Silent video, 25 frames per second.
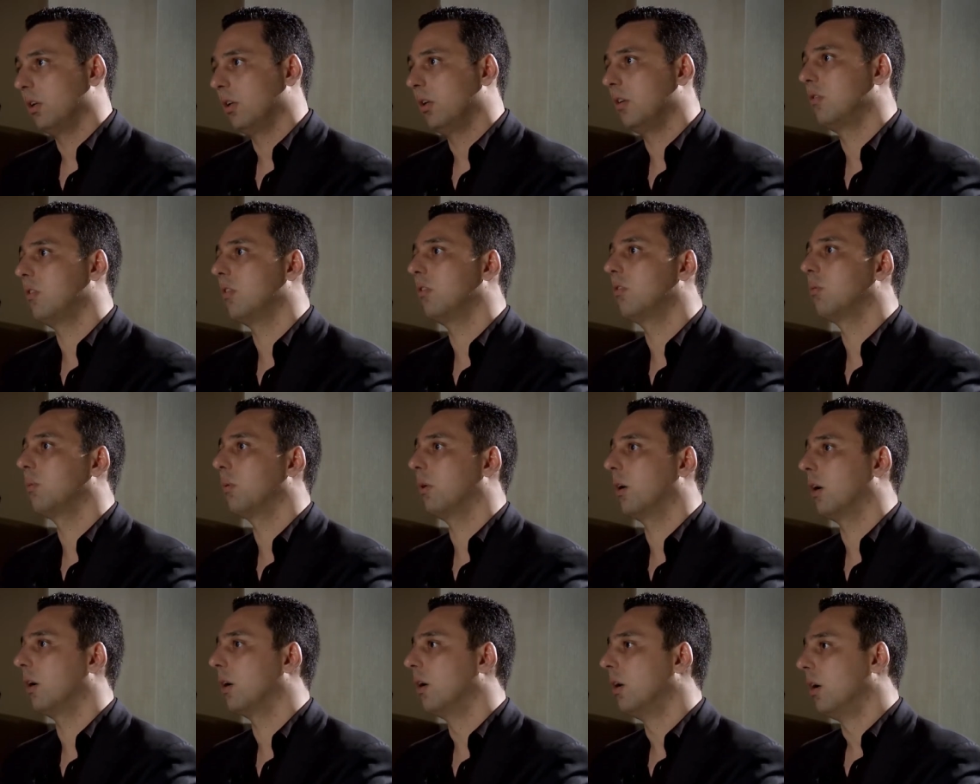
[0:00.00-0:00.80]
And this is
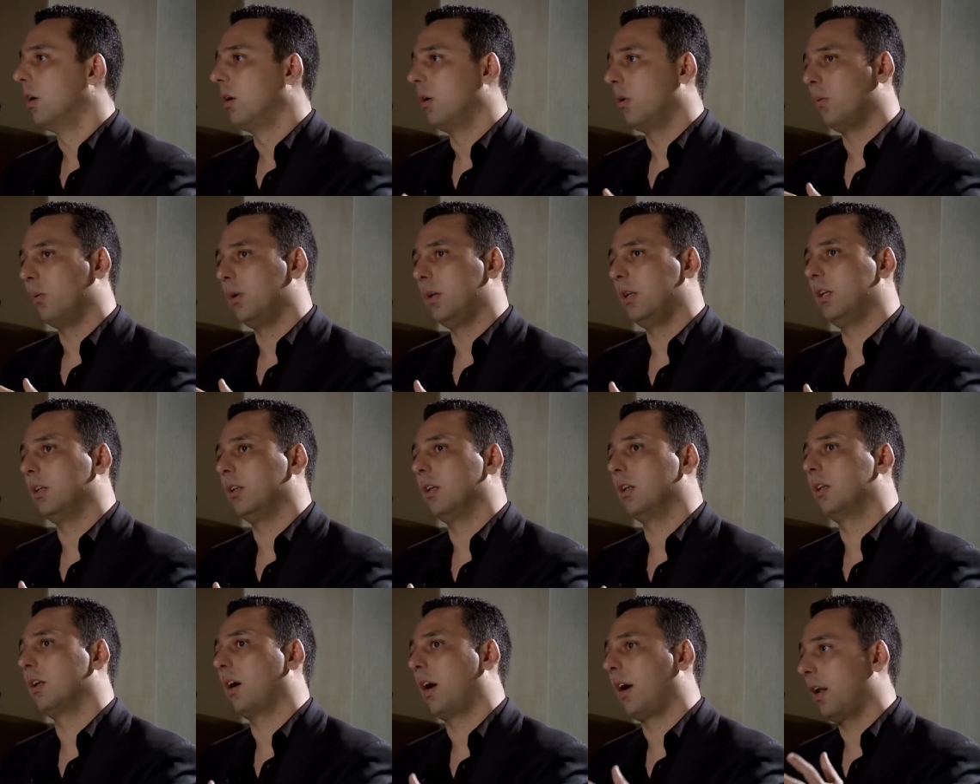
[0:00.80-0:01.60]
where we need
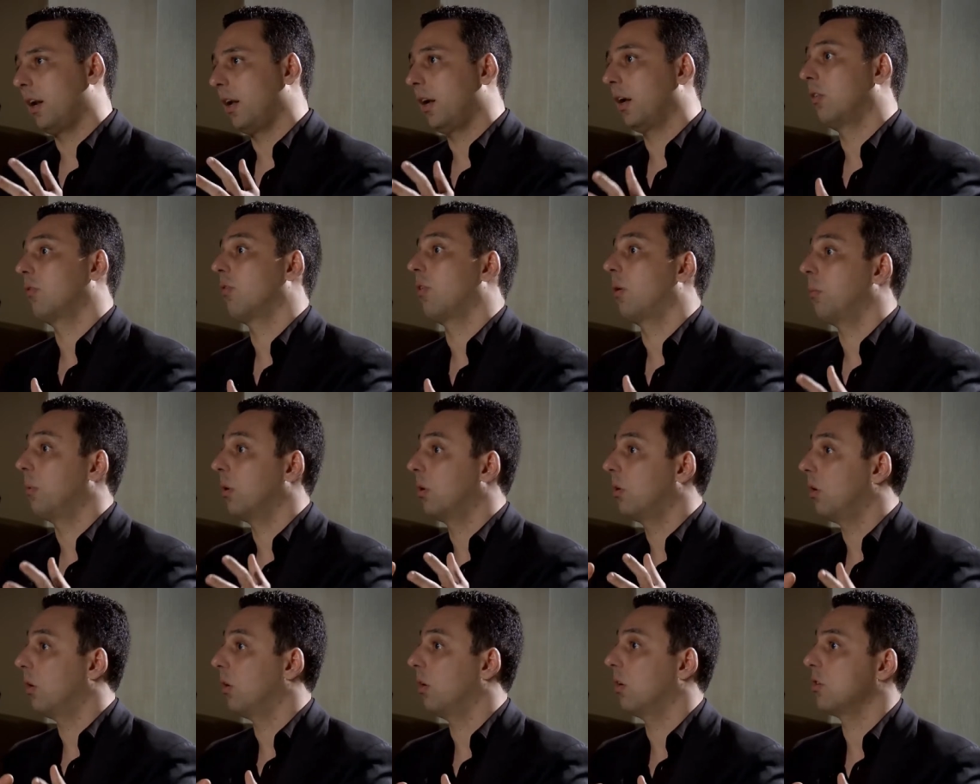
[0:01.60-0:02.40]
a direct
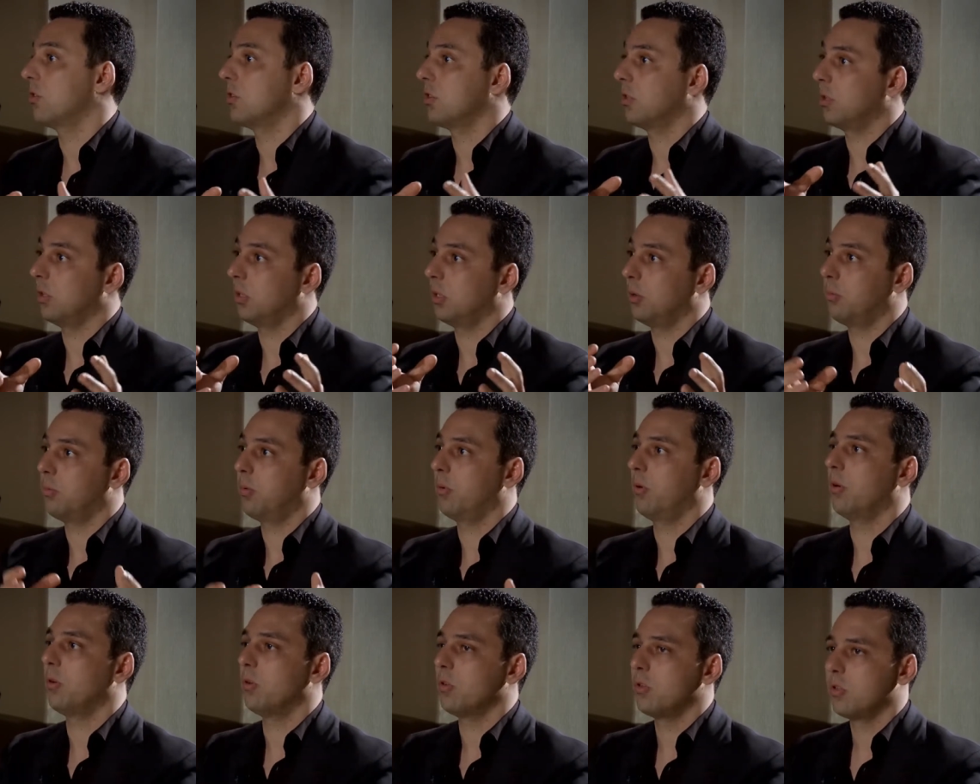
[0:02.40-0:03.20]
pharmacological
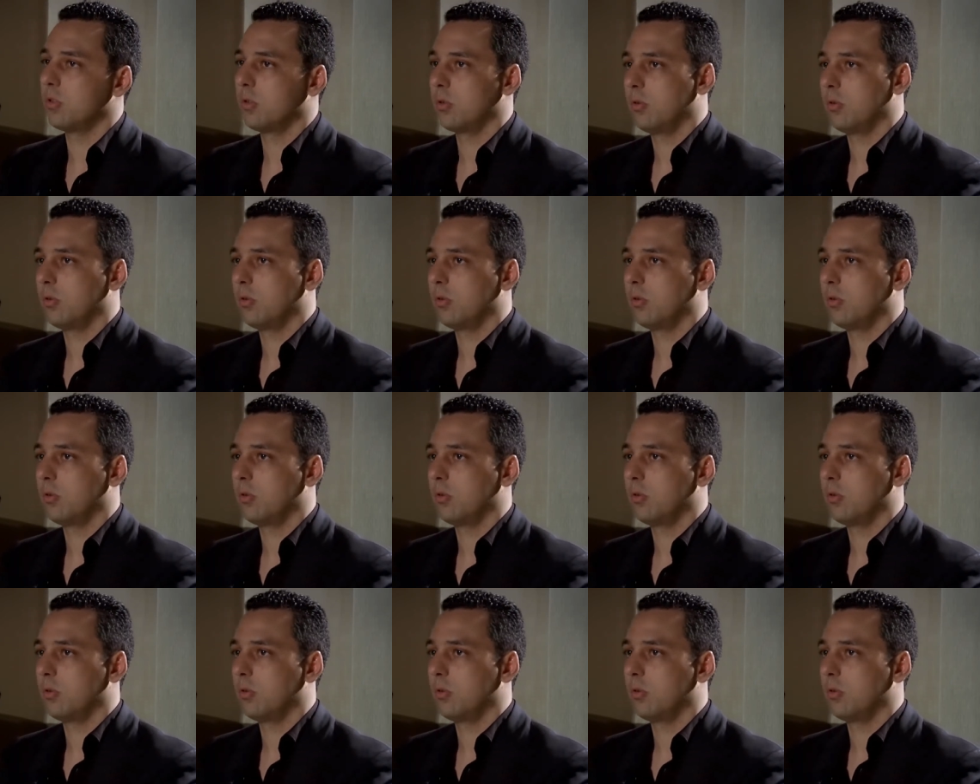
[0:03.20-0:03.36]
approach